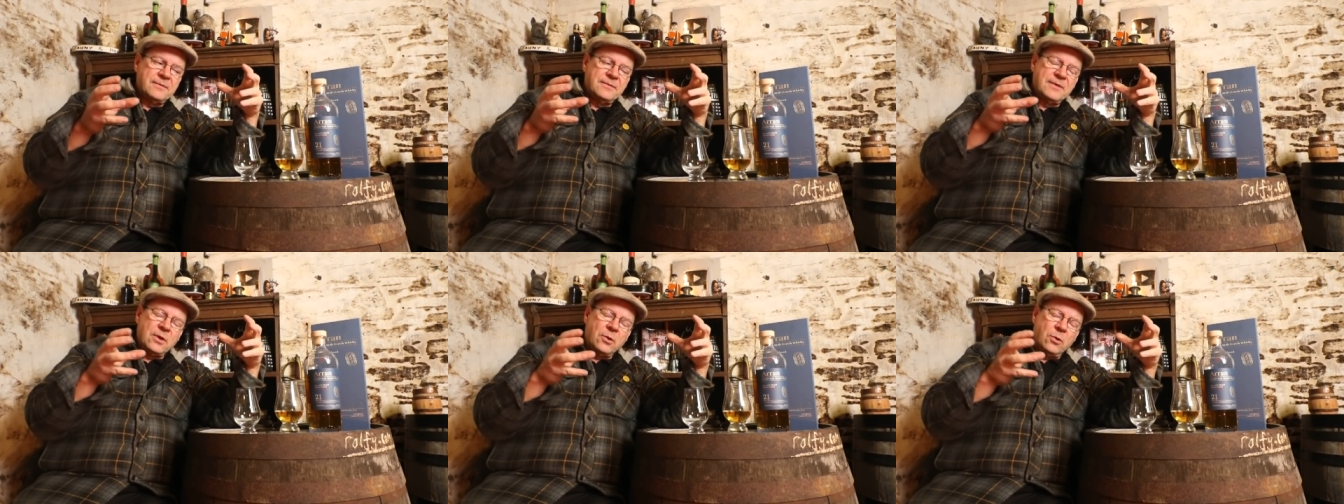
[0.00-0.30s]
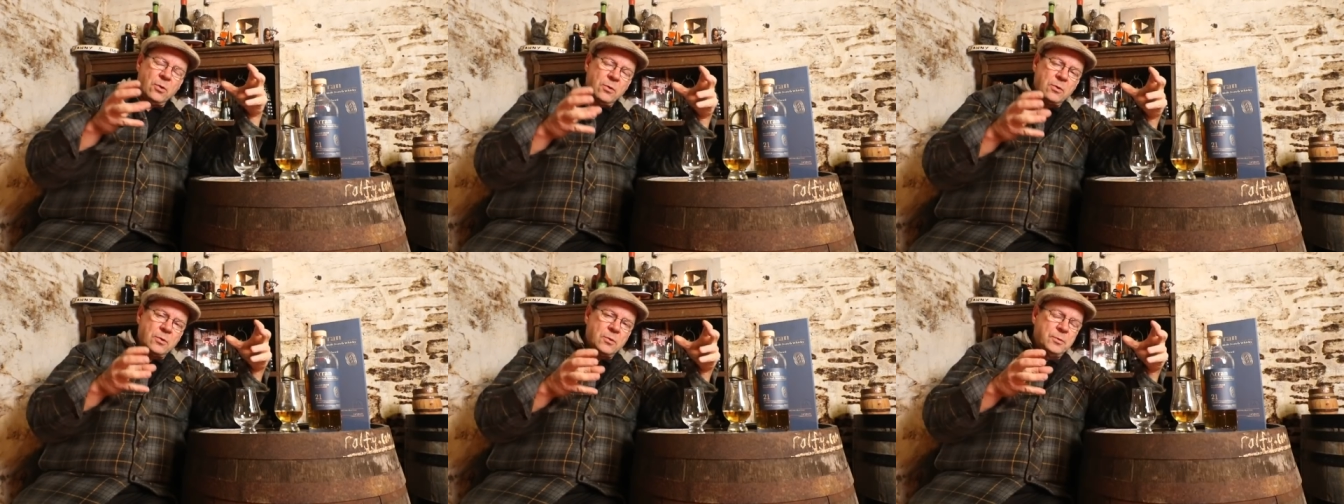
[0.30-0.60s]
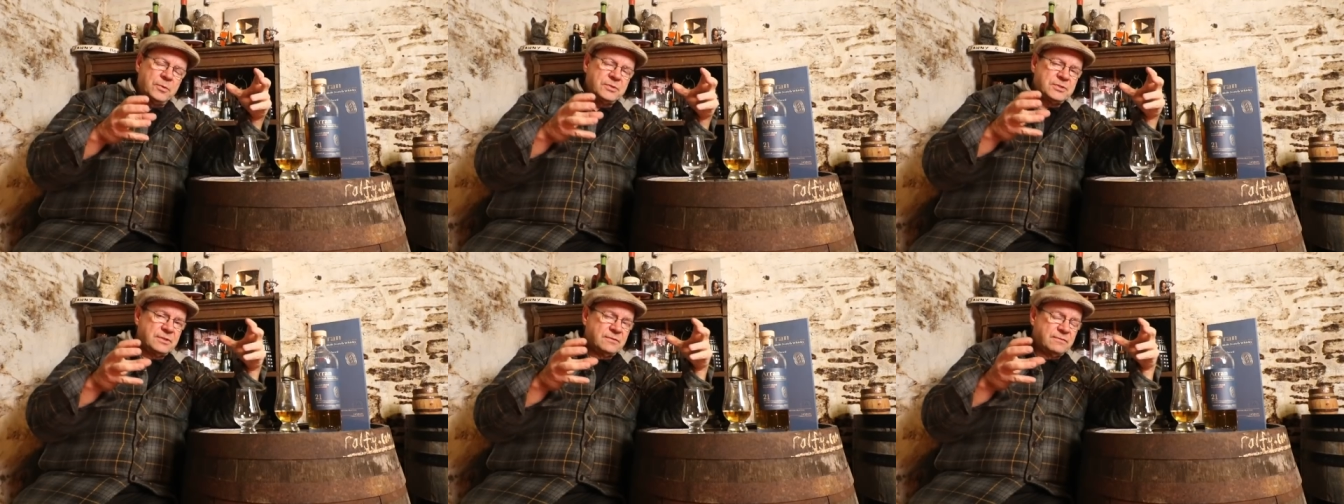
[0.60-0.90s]
The
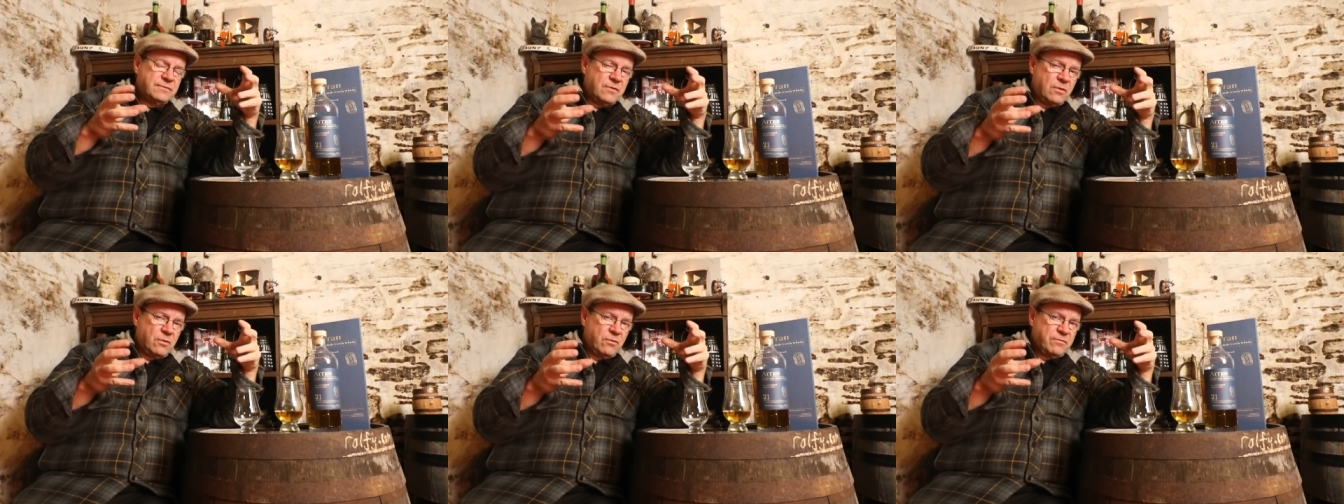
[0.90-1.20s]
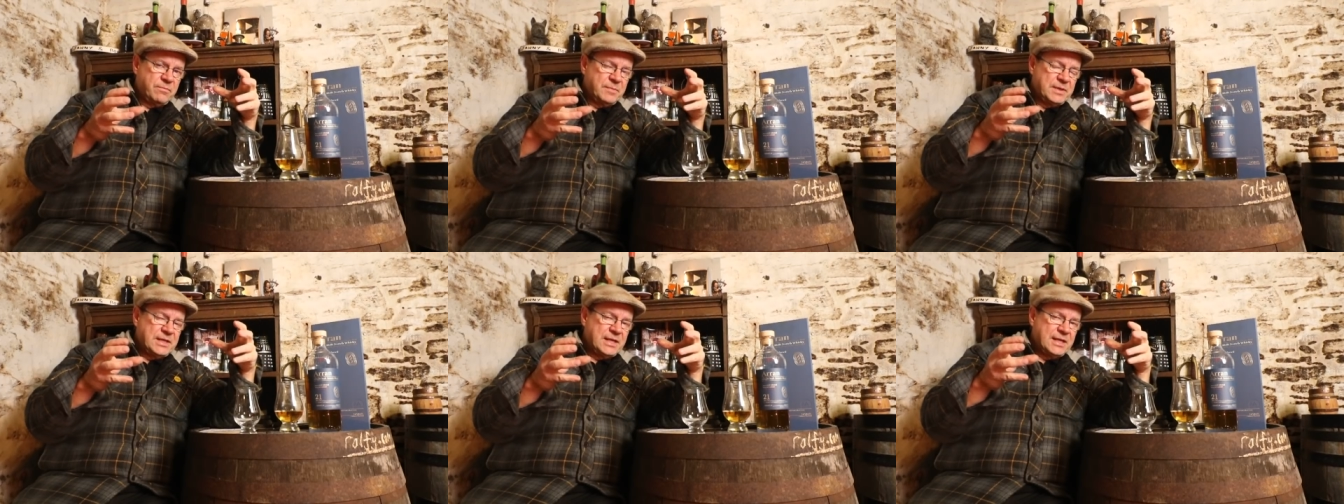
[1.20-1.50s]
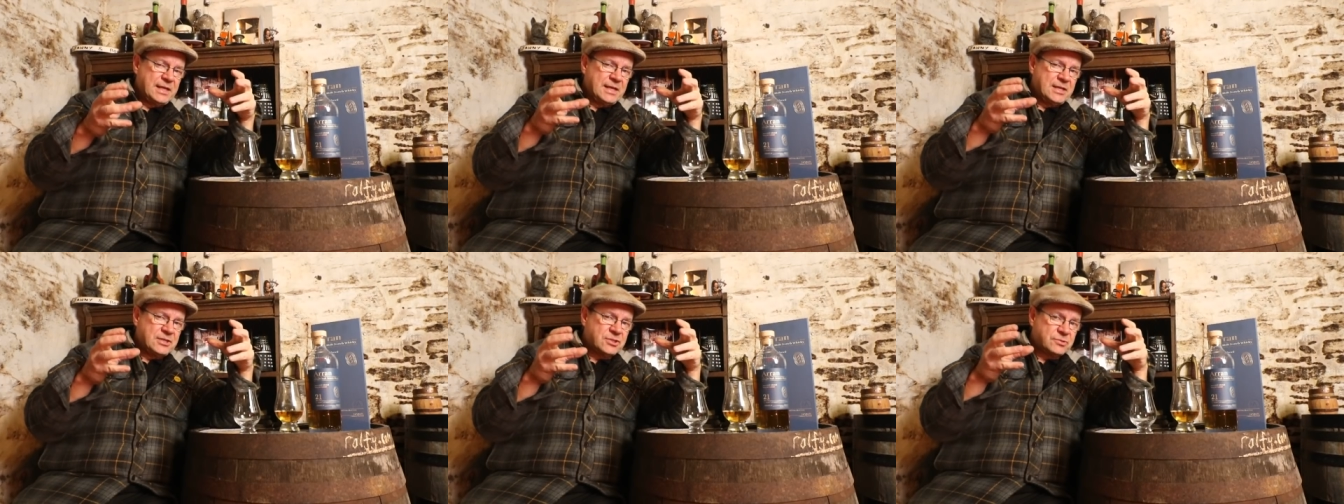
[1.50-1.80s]
oak wood
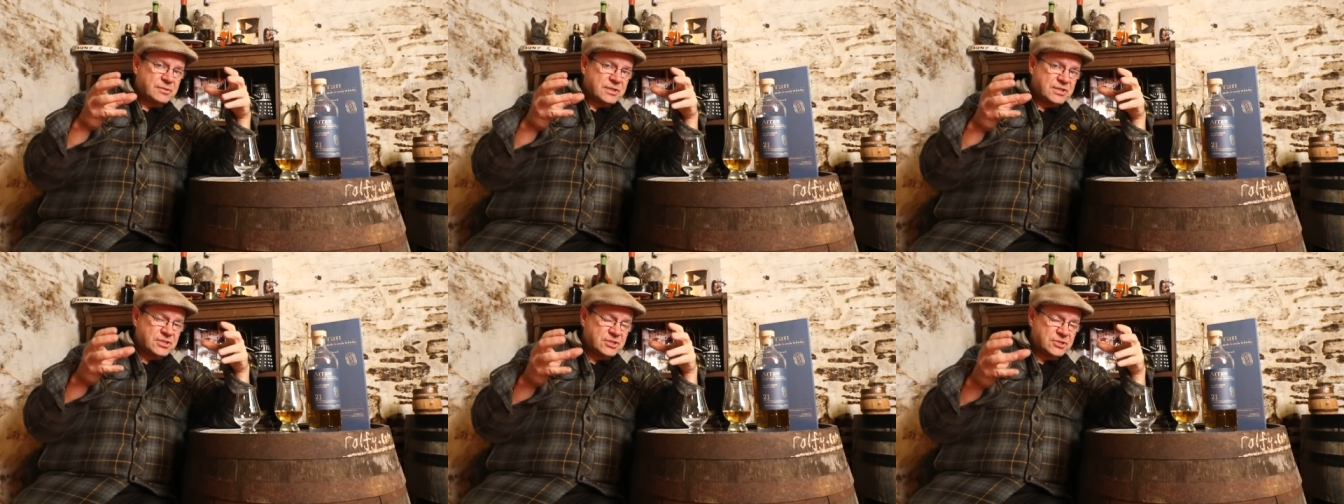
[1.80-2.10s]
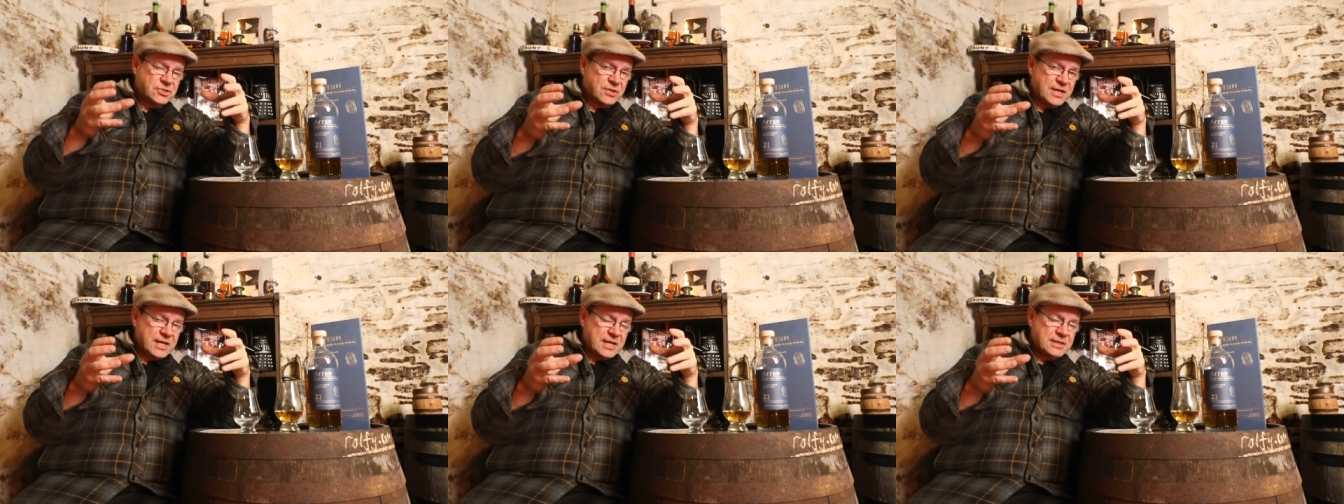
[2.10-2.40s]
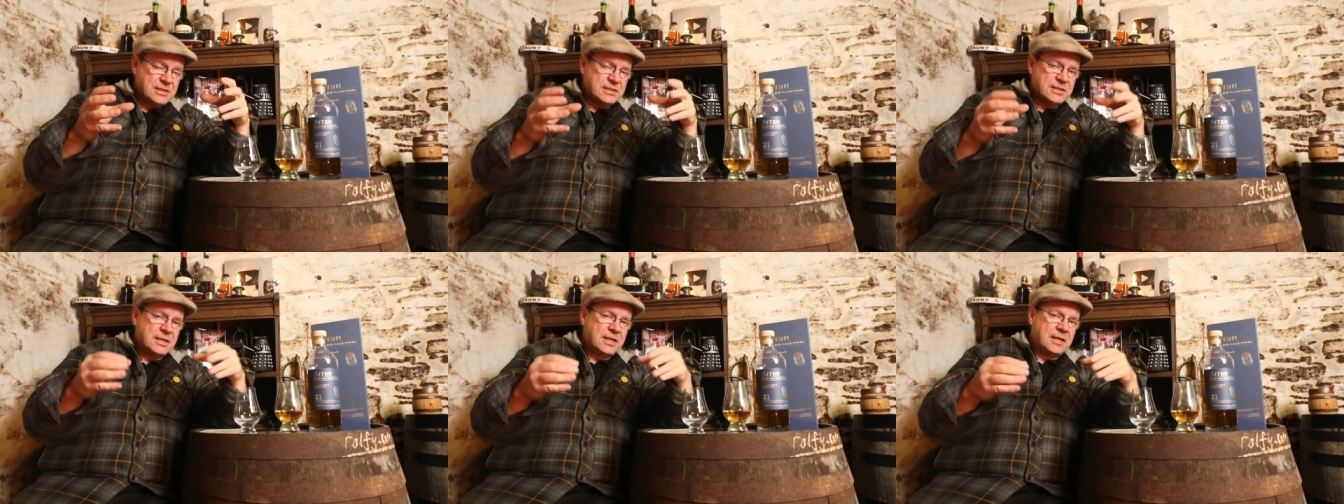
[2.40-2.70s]
involvement is
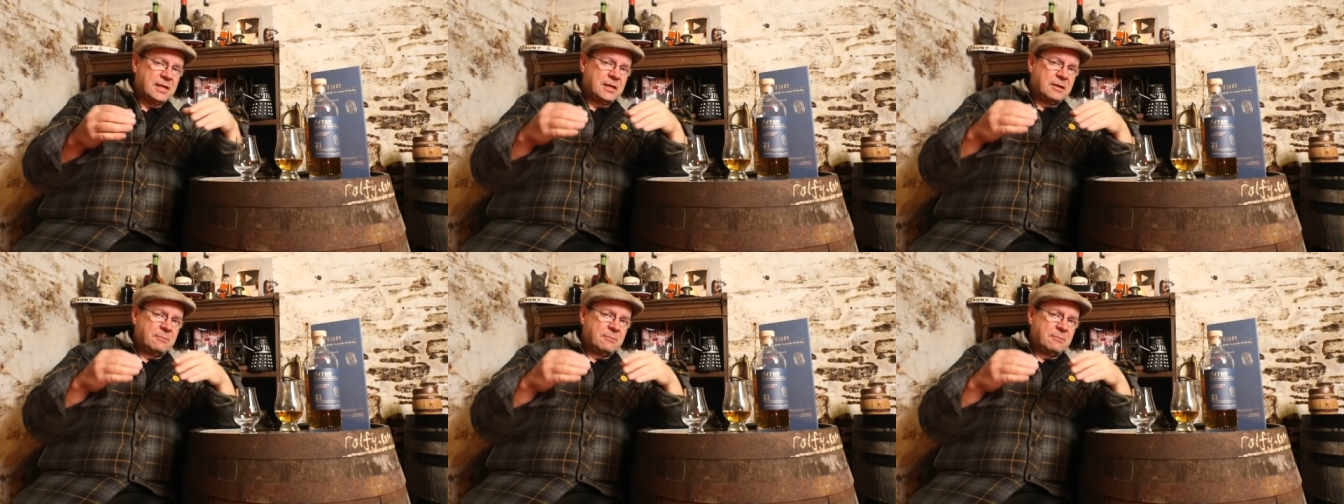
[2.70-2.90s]
restrained,